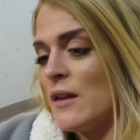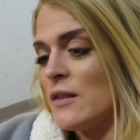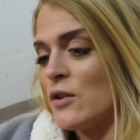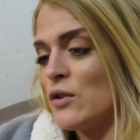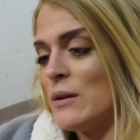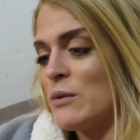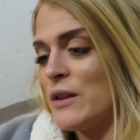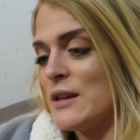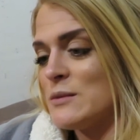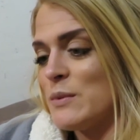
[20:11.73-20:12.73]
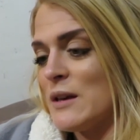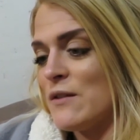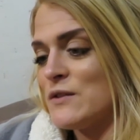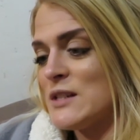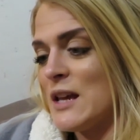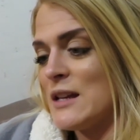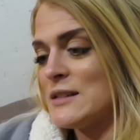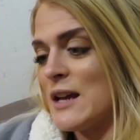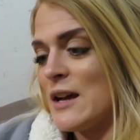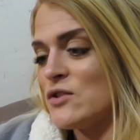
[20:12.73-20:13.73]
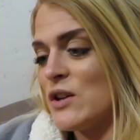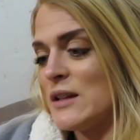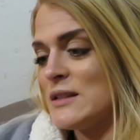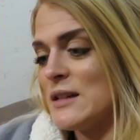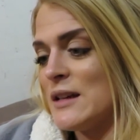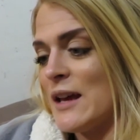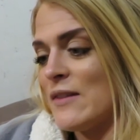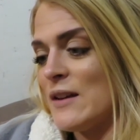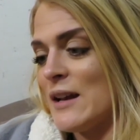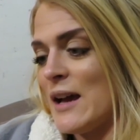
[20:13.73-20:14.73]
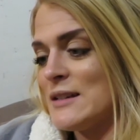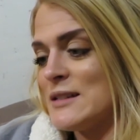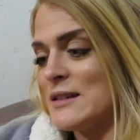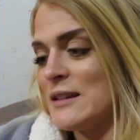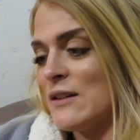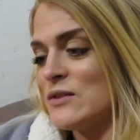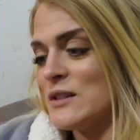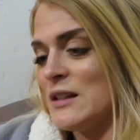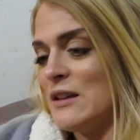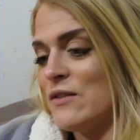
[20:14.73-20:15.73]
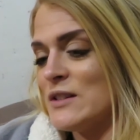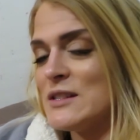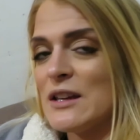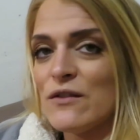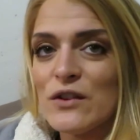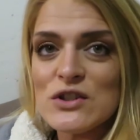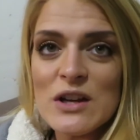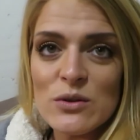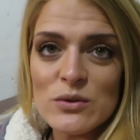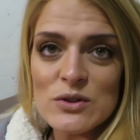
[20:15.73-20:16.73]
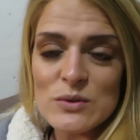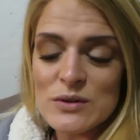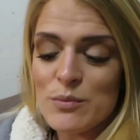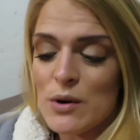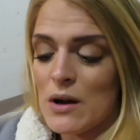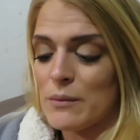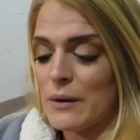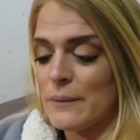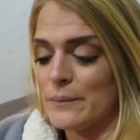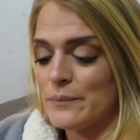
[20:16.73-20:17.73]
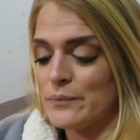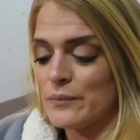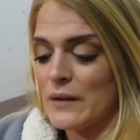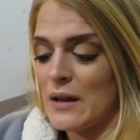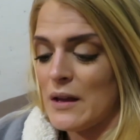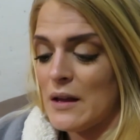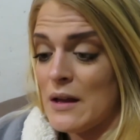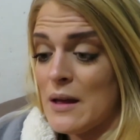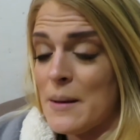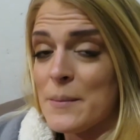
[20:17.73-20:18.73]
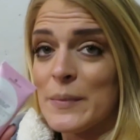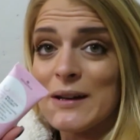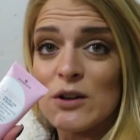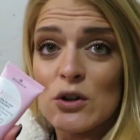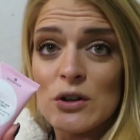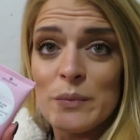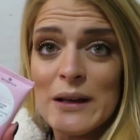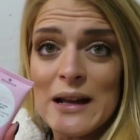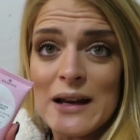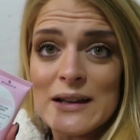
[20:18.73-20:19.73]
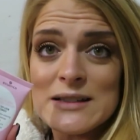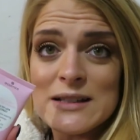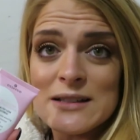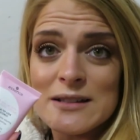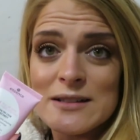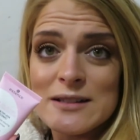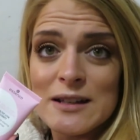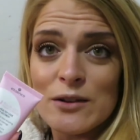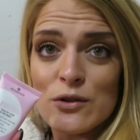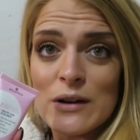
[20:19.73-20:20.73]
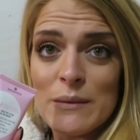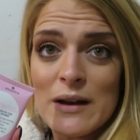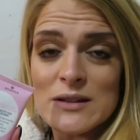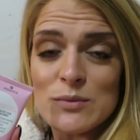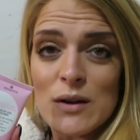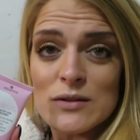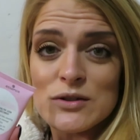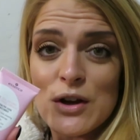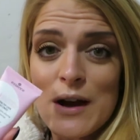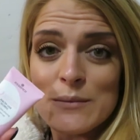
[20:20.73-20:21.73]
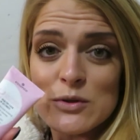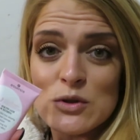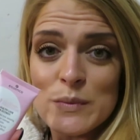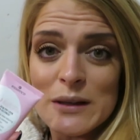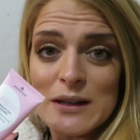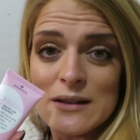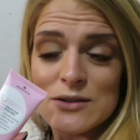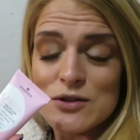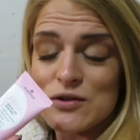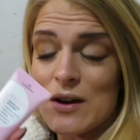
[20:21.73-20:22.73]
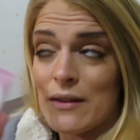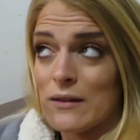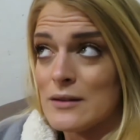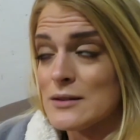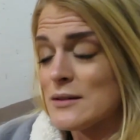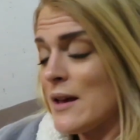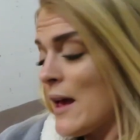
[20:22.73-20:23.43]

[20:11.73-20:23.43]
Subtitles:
The cream with SPF 10 is hydrating, and the light tint gives an even skin finish. I thought this was a primer. But it could be like a tinted skin cream as well, so I'm super keen to try this.